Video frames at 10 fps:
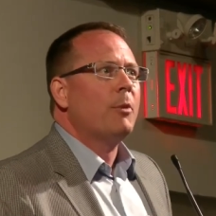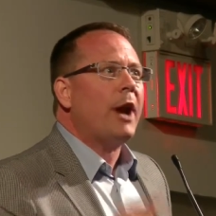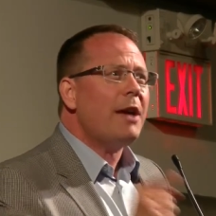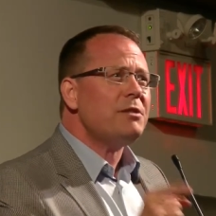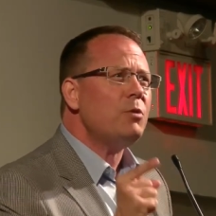
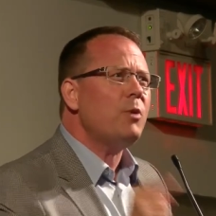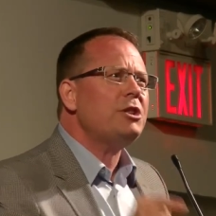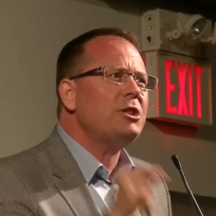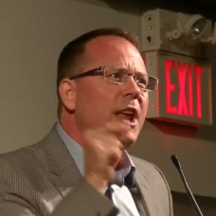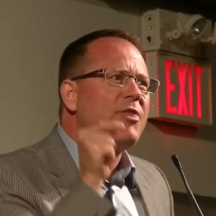But I also
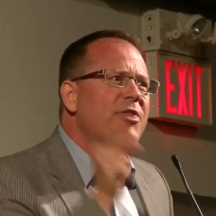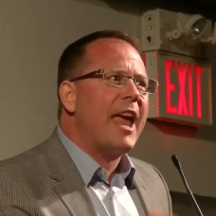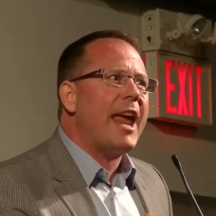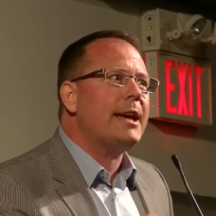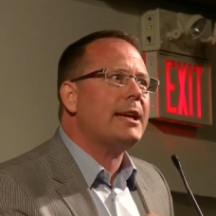want you to
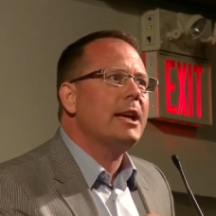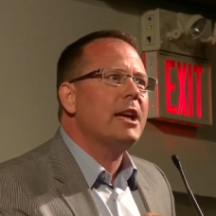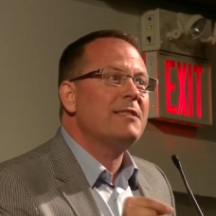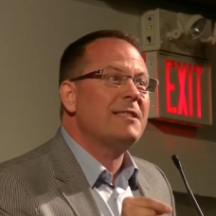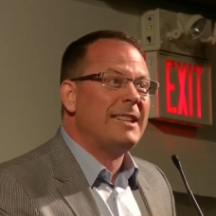
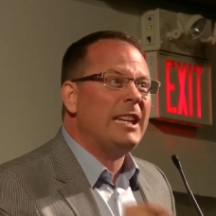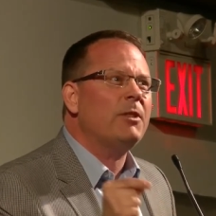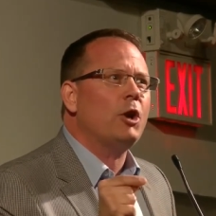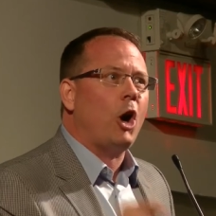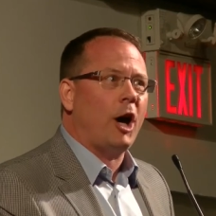thank
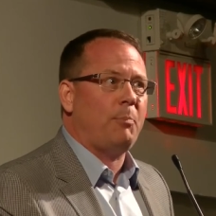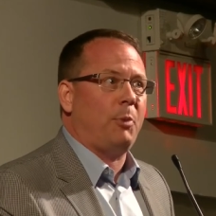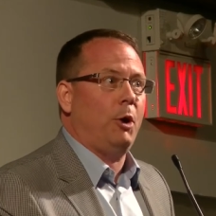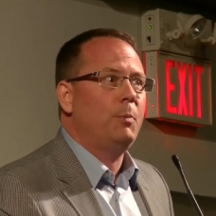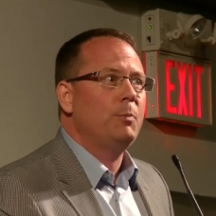Stephen
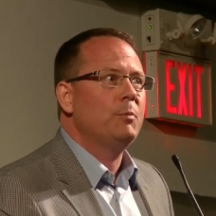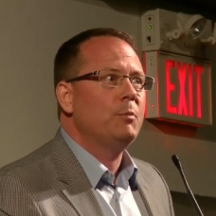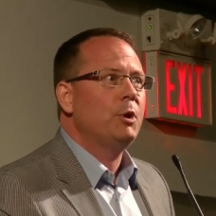Harper,